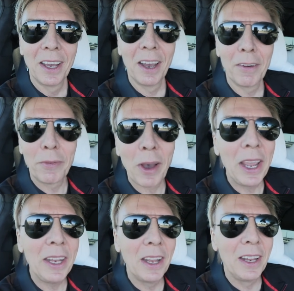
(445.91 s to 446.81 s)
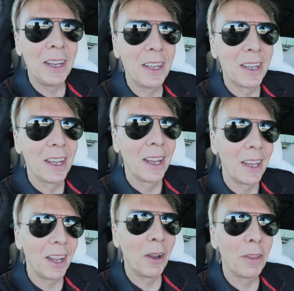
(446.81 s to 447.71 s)
uh, finally
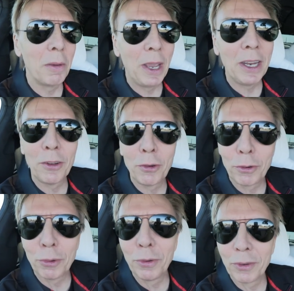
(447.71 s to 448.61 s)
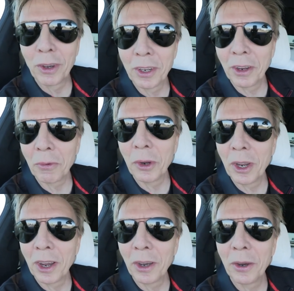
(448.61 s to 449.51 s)
now they made it to Tucson and we
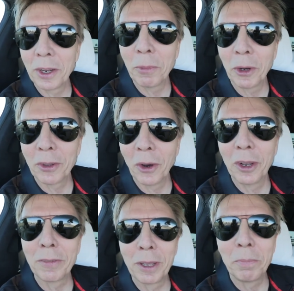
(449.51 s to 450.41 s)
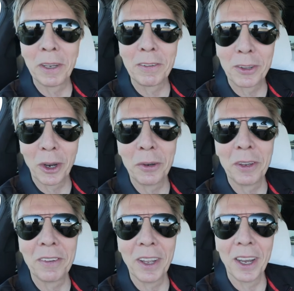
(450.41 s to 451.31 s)
heard about all of the big
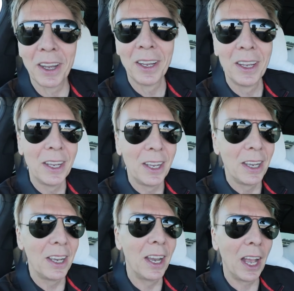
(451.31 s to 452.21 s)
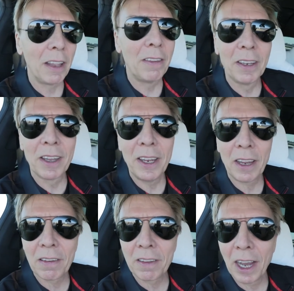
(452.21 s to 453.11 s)
stories there uh, I think the
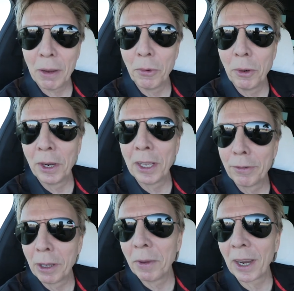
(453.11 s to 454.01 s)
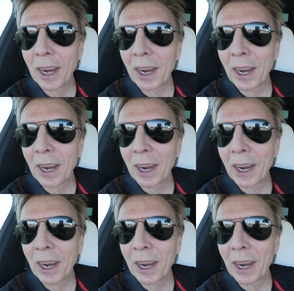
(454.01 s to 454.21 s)
next time we will give him a,